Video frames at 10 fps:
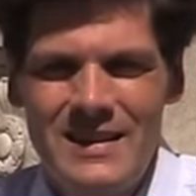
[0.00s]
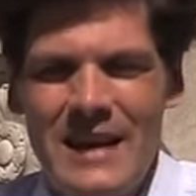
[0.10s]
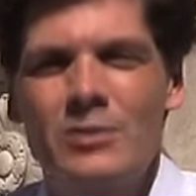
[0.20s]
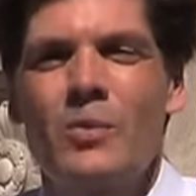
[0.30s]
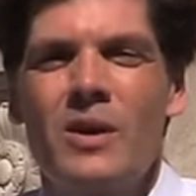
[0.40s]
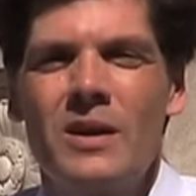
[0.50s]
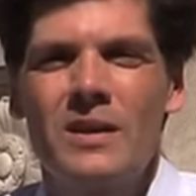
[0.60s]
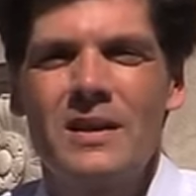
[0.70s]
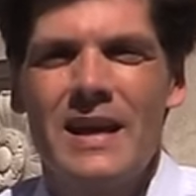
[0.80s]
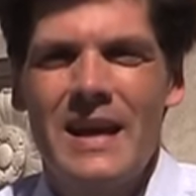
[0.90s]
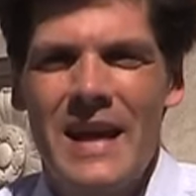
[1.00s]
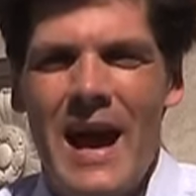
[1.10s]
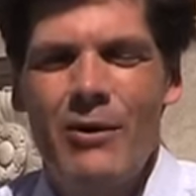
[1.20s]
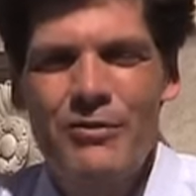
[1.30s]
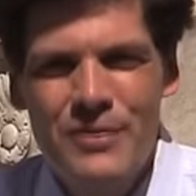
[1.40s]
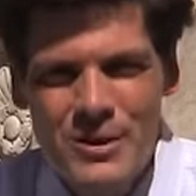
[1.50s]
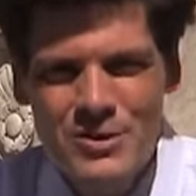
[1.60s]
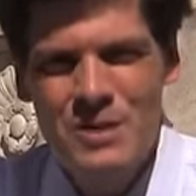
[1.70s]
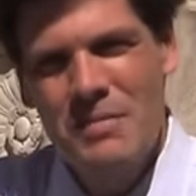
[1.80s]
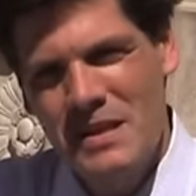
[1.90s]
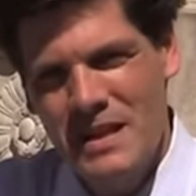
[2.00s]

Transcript: That's what we're going to look at now fears and